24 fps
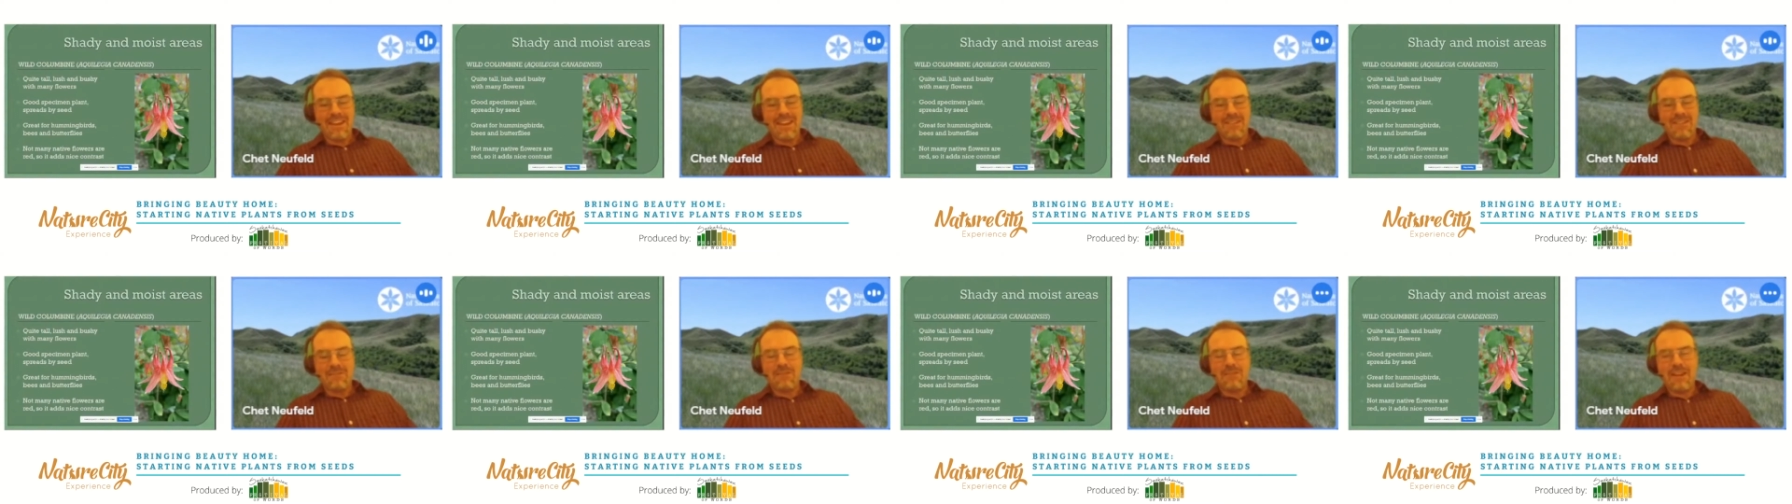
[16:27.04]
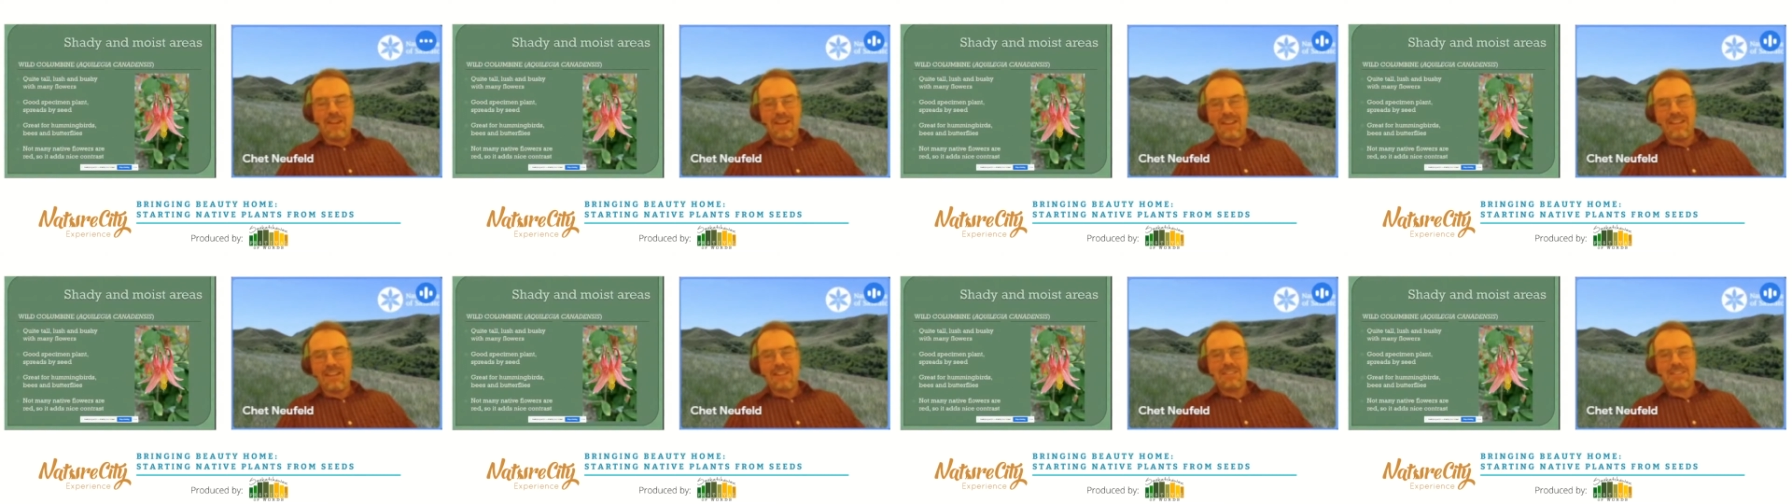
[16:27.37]

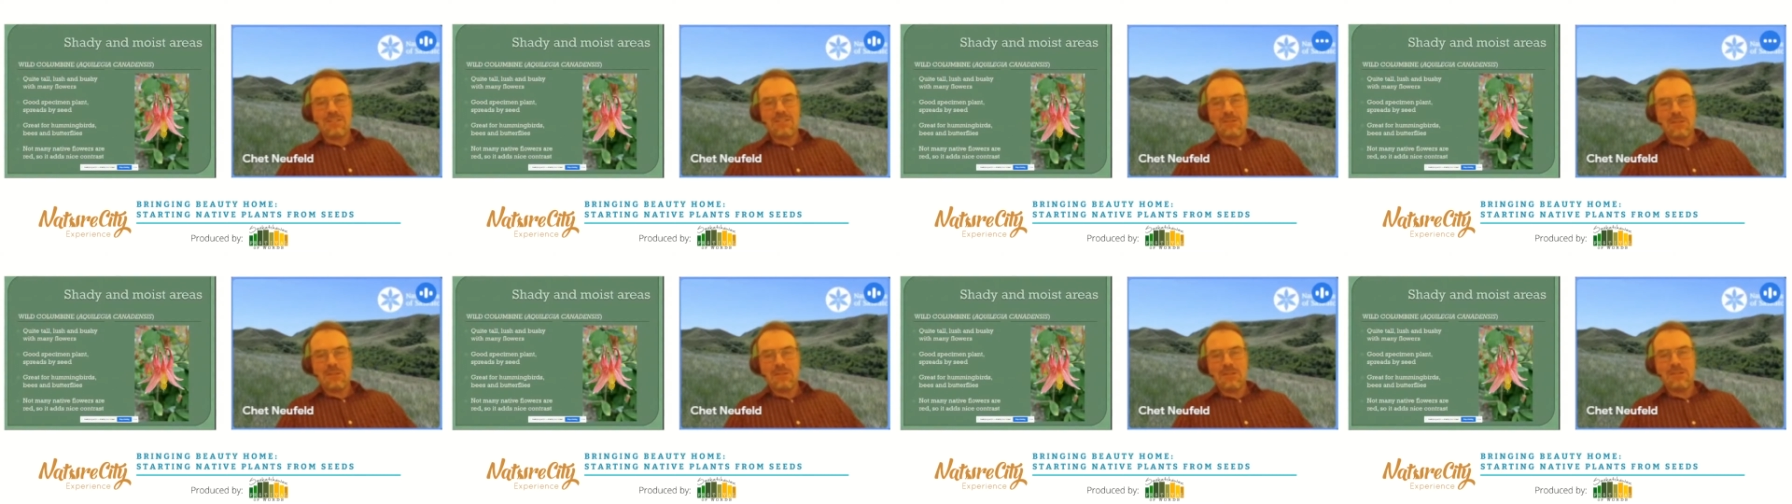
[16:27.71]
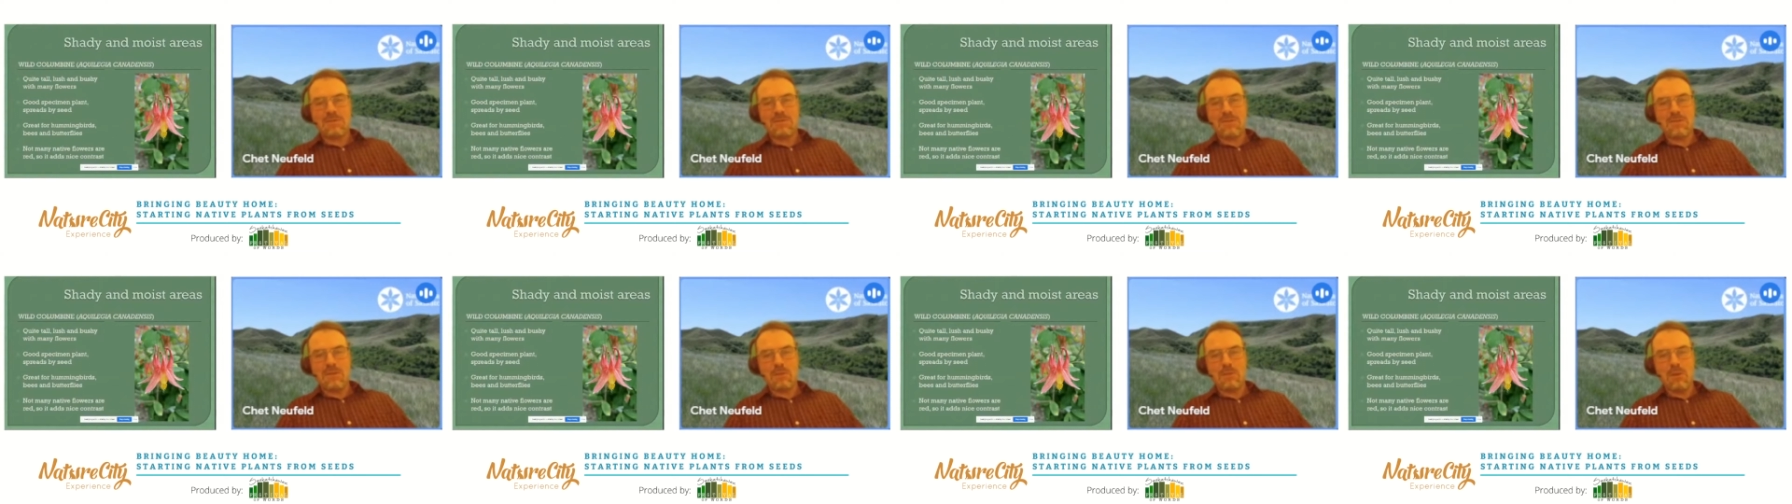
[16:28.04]
finding a source
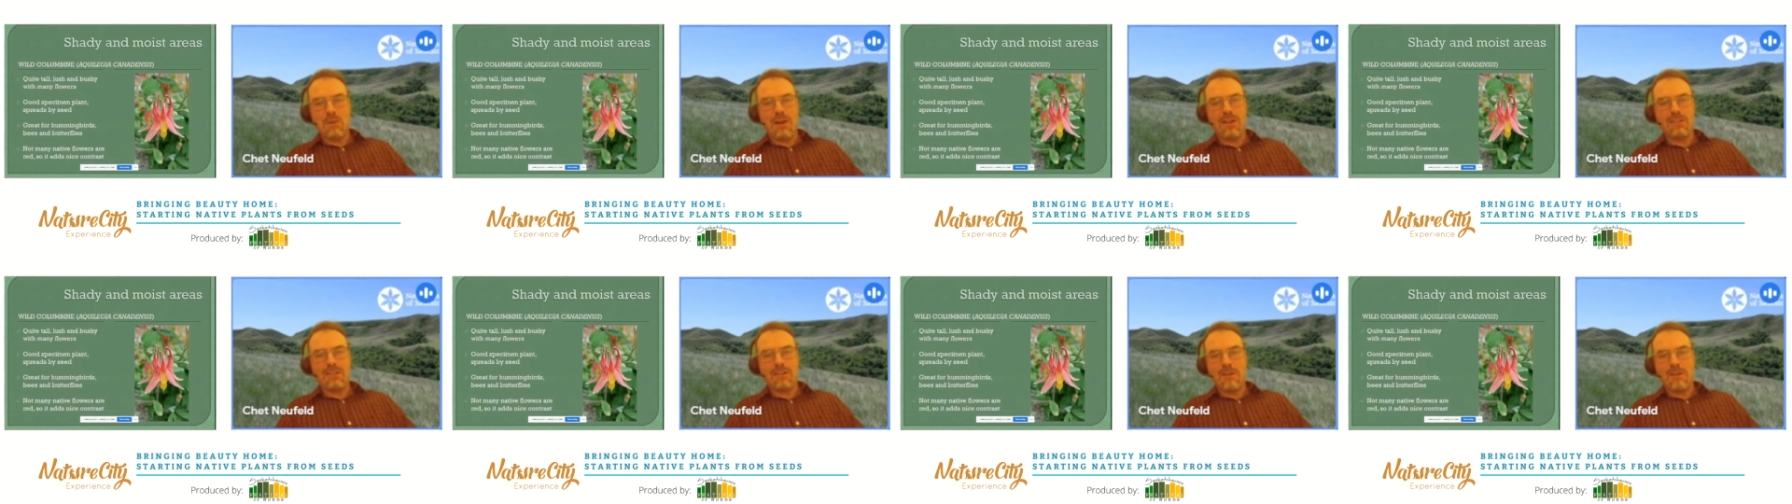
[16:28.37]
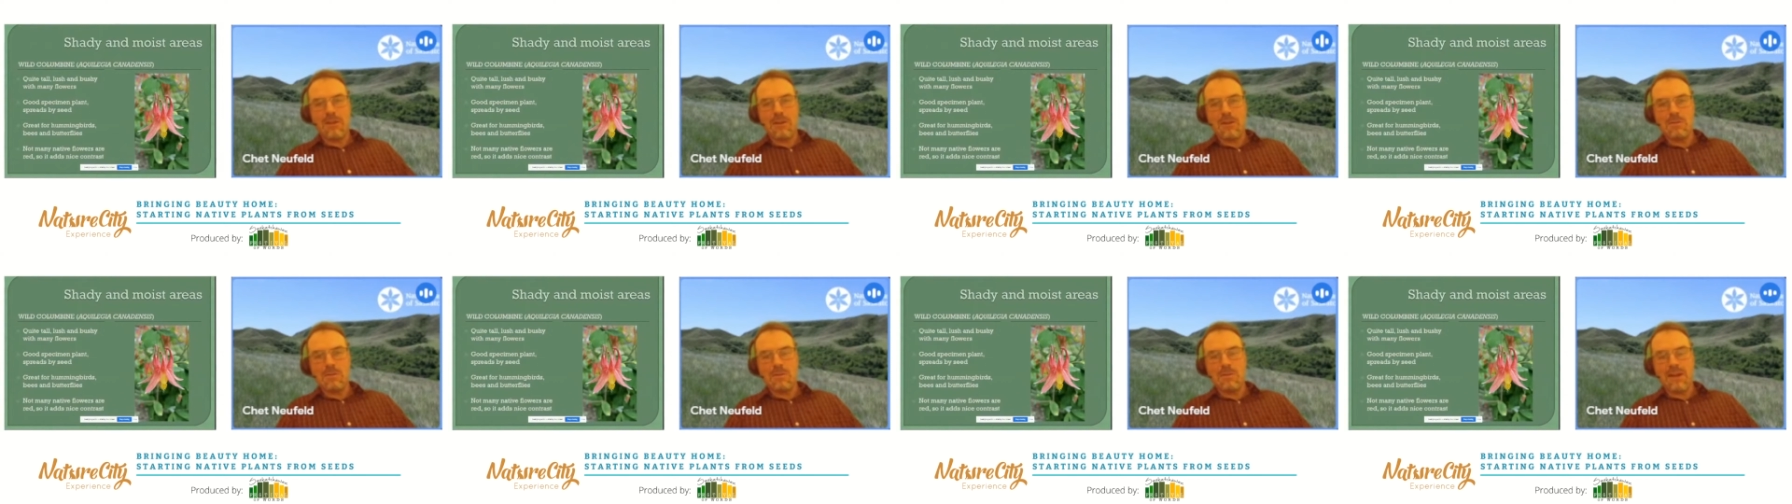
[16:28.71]
for wild
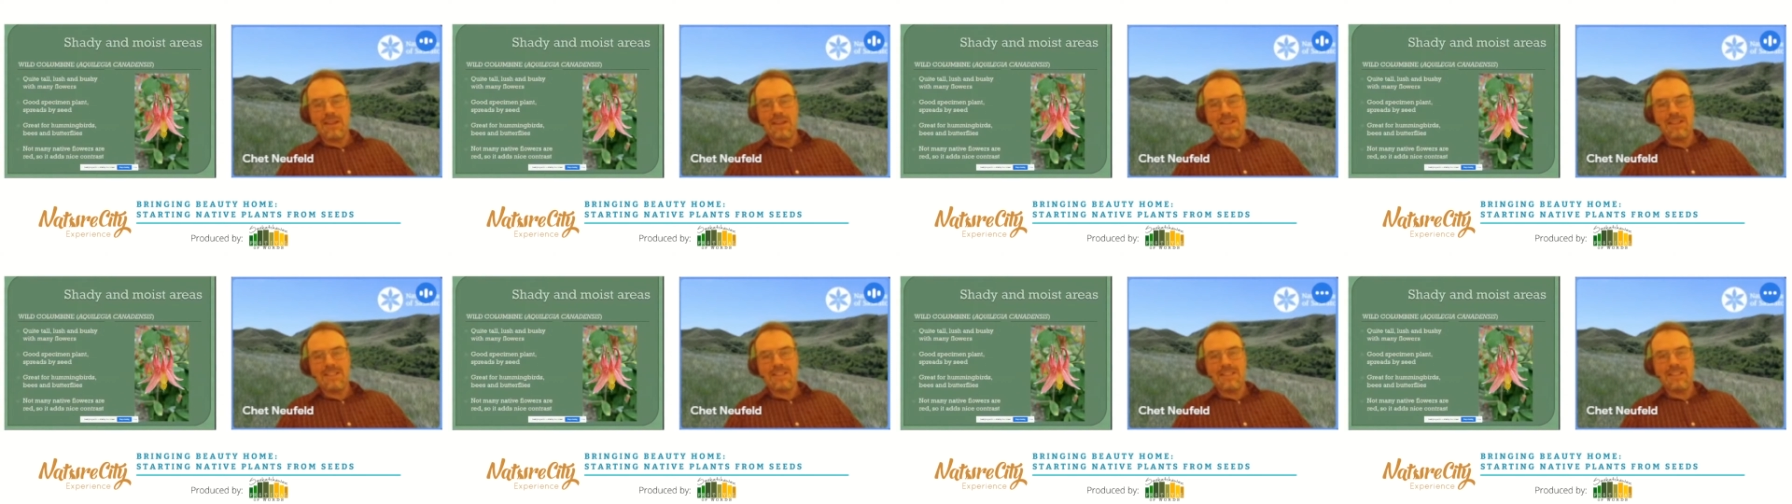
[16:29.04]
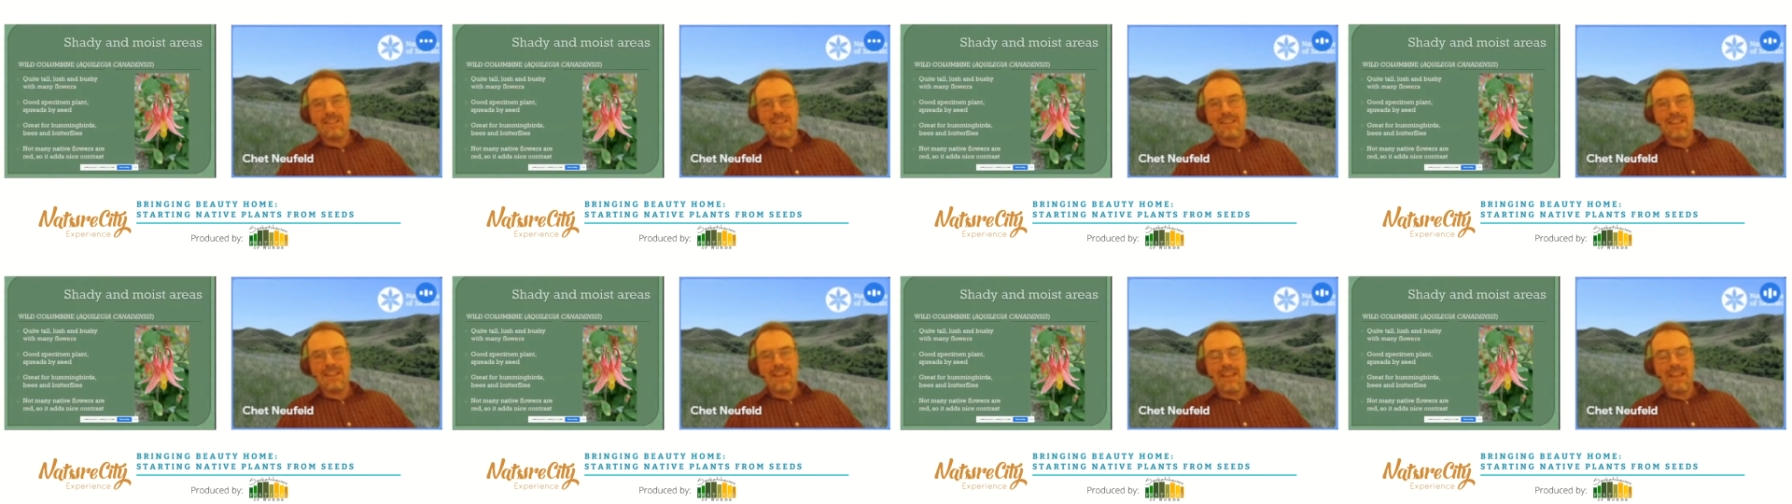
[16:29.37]
columbine
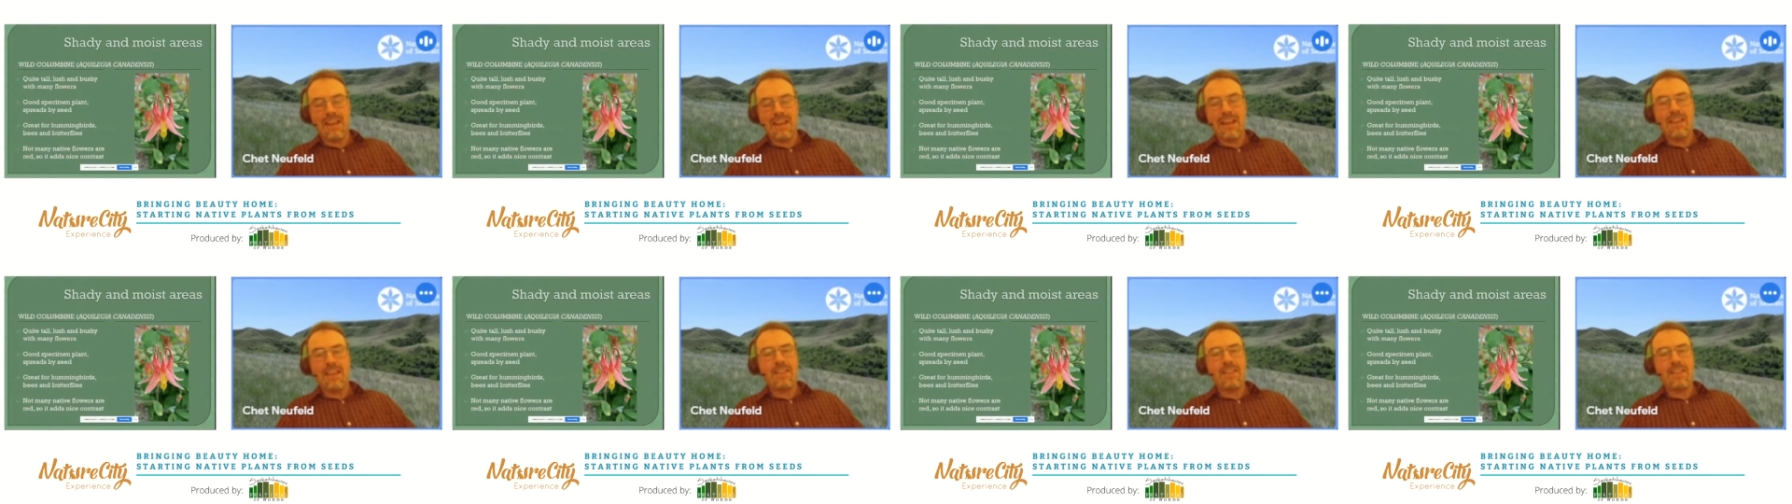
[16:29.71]
seed again.